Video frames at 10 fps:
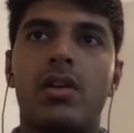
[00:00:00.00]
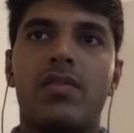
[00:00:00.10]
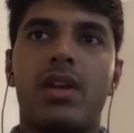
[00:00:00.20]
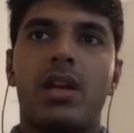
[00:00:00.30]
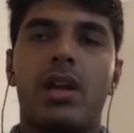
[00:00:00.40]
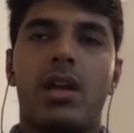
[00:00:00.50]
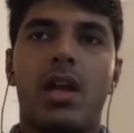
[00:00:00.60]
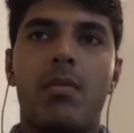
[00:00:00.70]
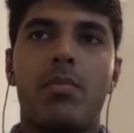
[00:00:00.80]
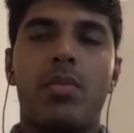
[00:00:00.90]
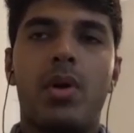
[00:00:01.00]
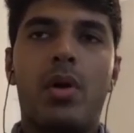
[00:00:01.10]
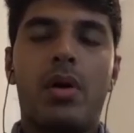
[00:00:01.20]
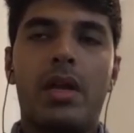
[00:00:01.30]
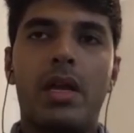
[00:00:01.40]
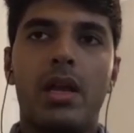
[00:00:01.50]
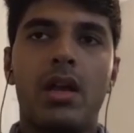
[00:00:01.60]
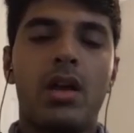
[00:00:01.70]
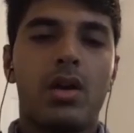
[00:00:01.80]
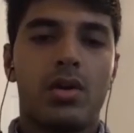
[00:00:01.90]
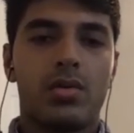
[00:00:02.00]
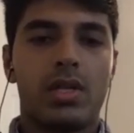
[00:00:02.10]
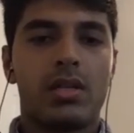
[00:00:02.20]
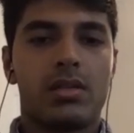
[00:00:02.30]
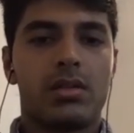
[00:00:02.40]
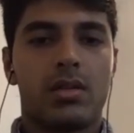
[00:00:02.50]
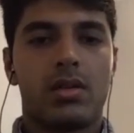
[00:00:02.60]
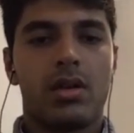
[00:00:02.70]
sort of an employee to this